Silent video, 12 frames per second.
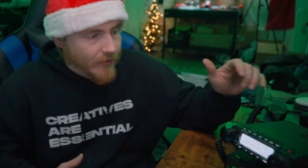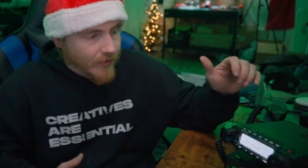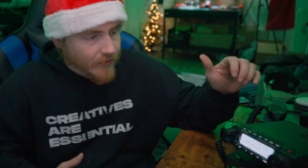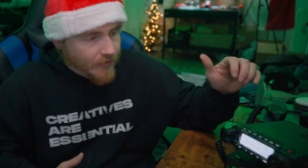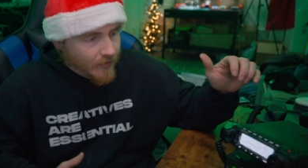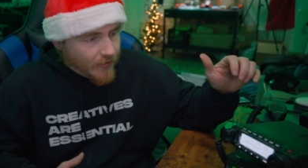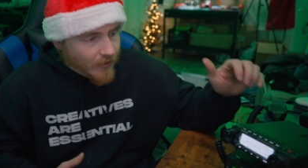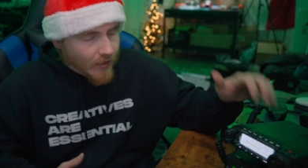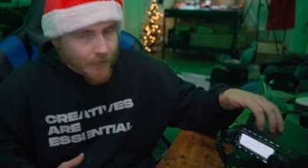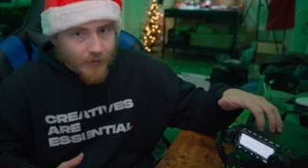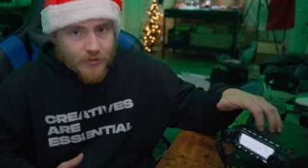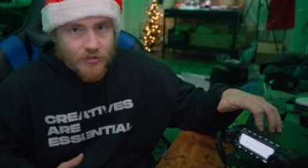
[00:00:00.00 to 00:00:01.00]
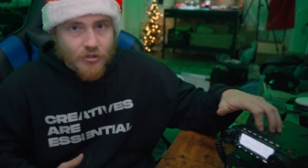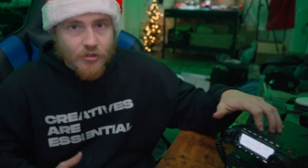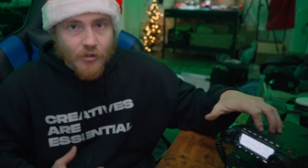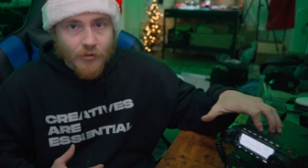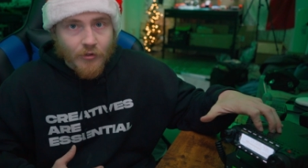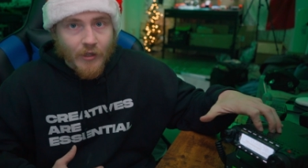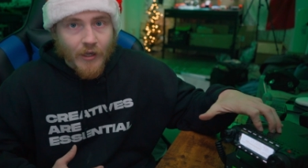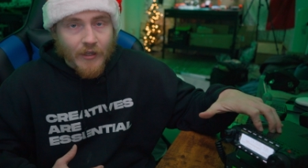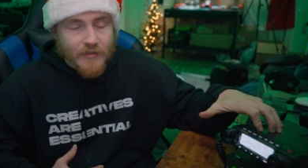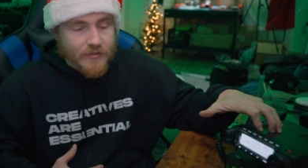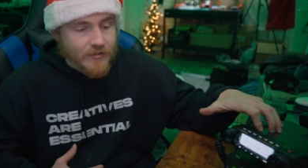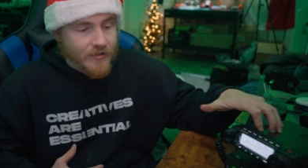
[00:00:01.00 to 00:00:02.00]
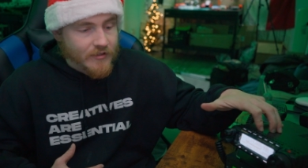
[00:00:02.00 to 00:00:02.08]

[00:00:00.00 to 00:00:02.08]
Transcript: but I'm gonna just show you guys,